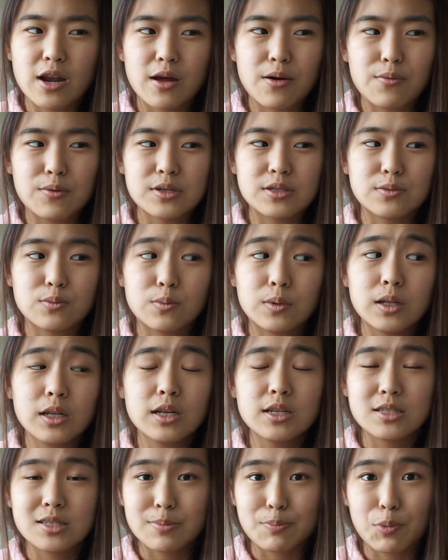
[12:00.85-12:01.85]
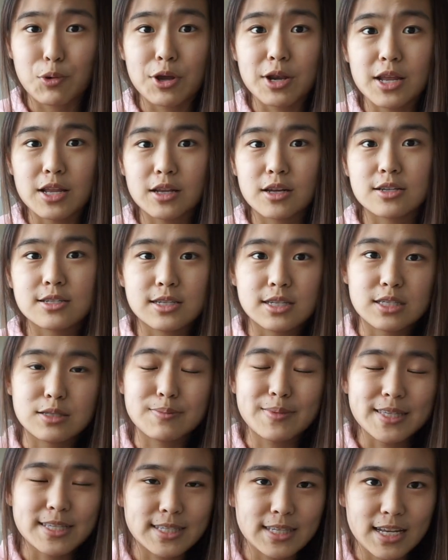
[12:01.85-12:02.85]
I was really disappointed because it's
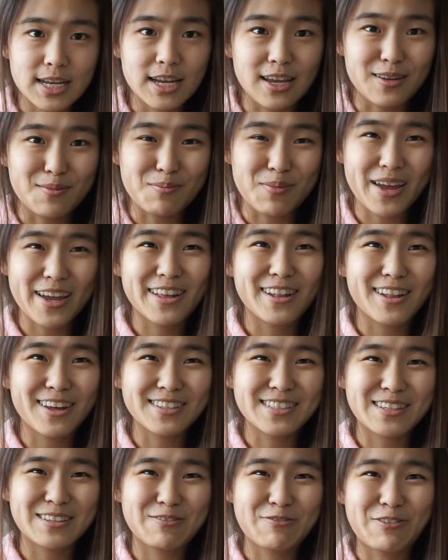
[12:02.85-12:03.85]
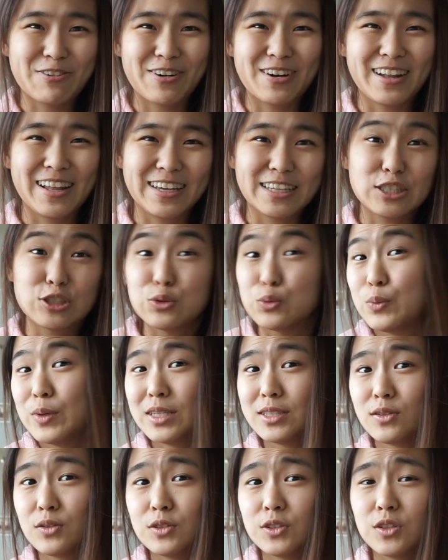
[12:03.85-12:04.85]
been sitting in my closet for like two
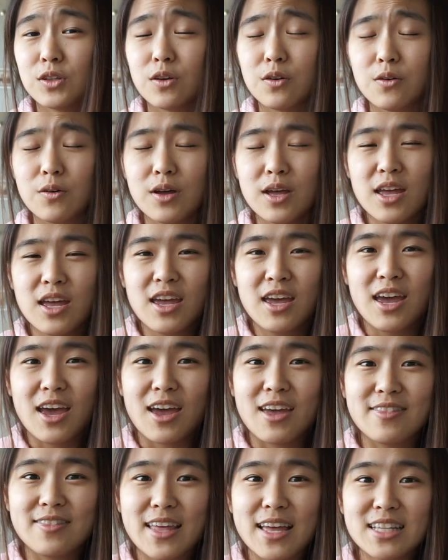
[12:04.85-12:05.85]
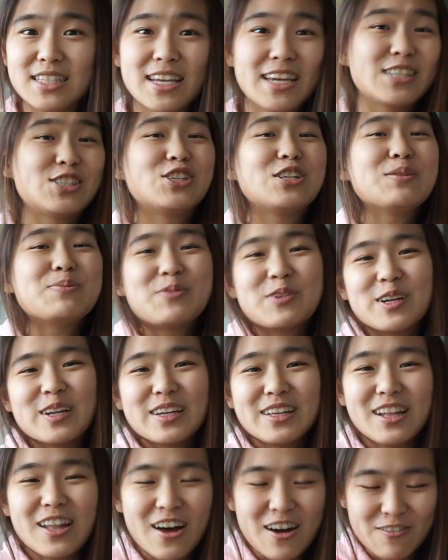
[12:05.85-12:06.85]
weeks or so and that's actually
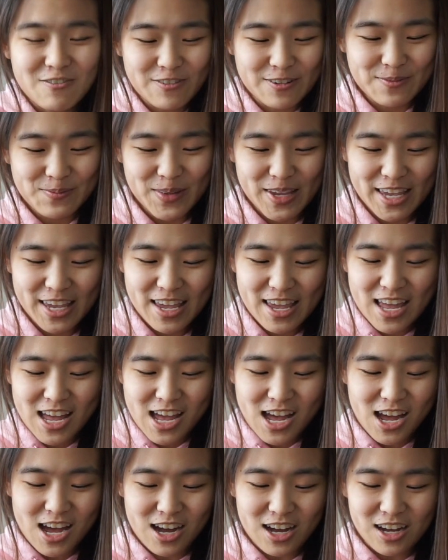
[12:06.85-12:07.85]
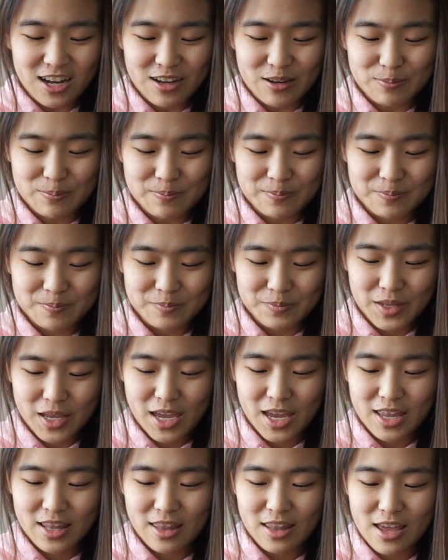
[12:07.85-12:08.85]
pretty long for me. Um,
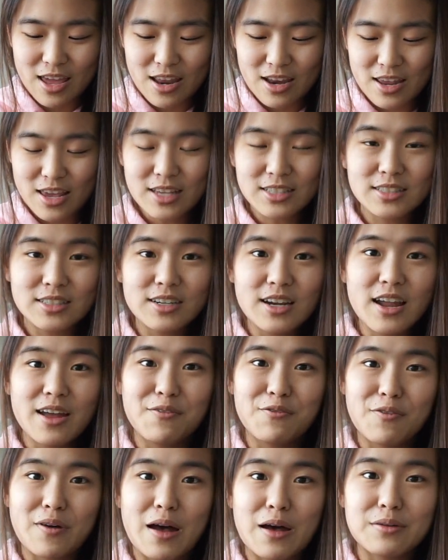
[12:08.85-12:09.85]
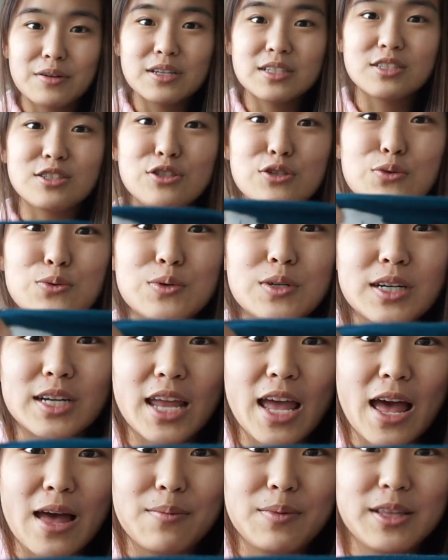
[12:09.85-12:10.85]
and then yesterday I found this newer
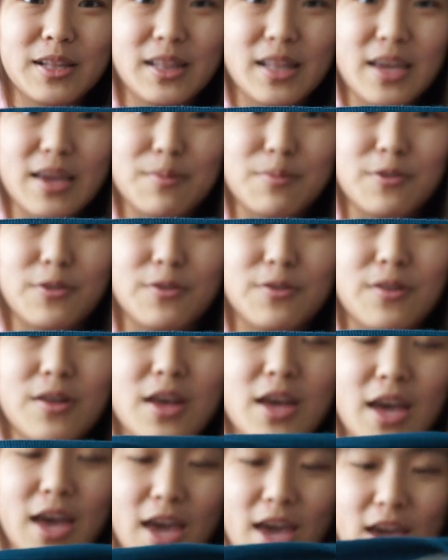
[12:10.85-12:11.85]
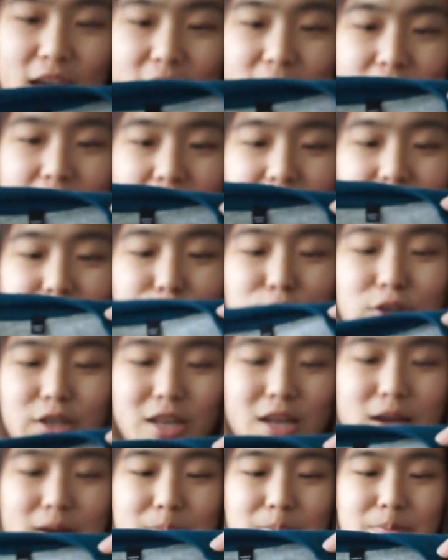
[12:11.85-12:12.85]
Cabi label and I looked
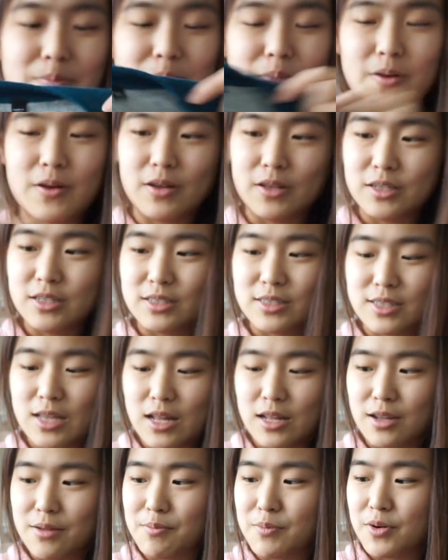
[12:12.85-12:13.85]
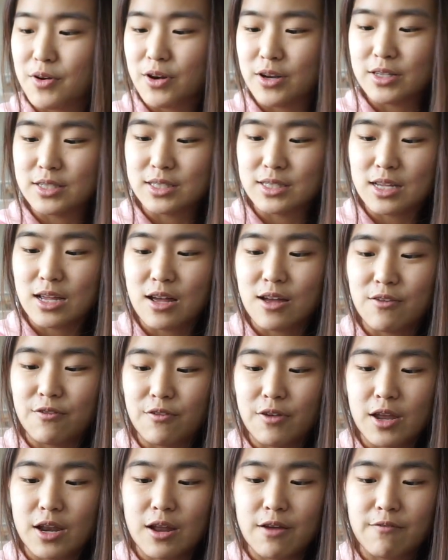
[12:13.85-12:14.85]
it up uh, the style number and stuff
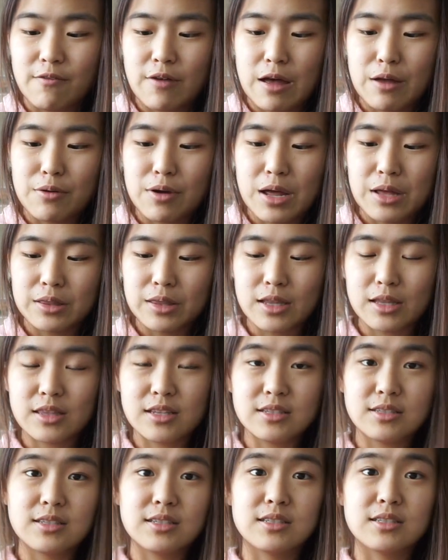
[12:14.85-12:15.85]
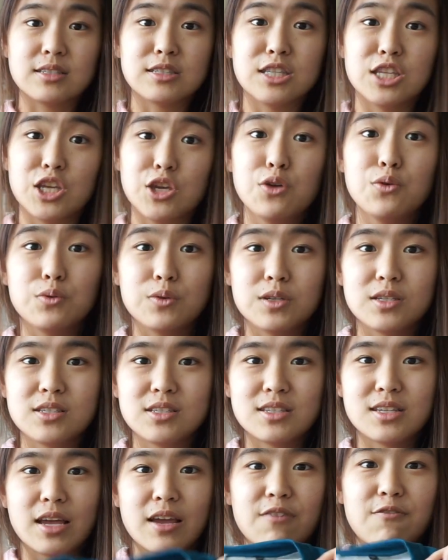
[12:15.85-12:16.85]
and i found out that this is new this
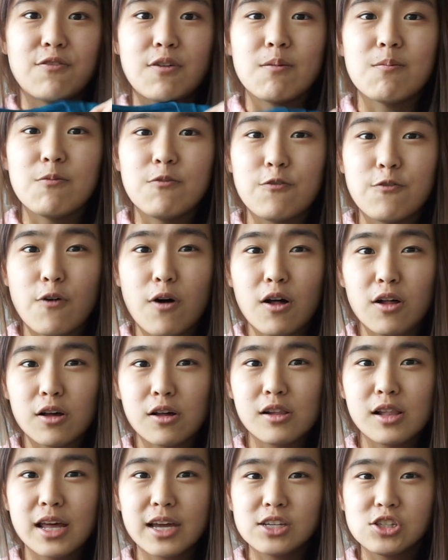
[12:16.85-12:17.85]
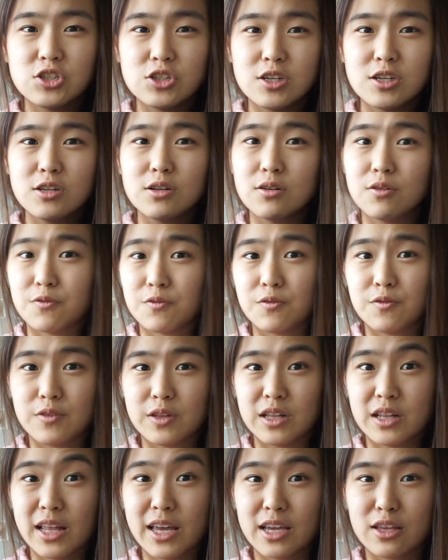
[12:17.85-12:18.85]
is like from fall collection of
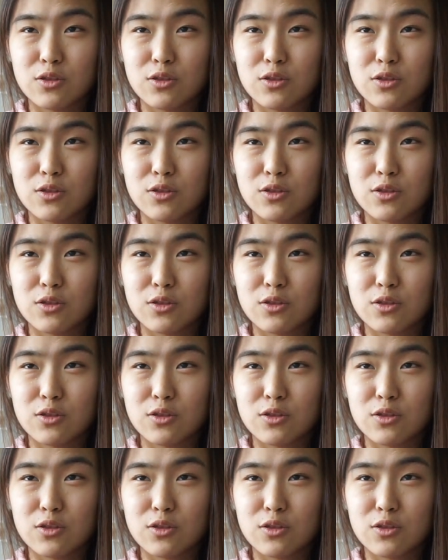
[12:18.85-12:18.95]
like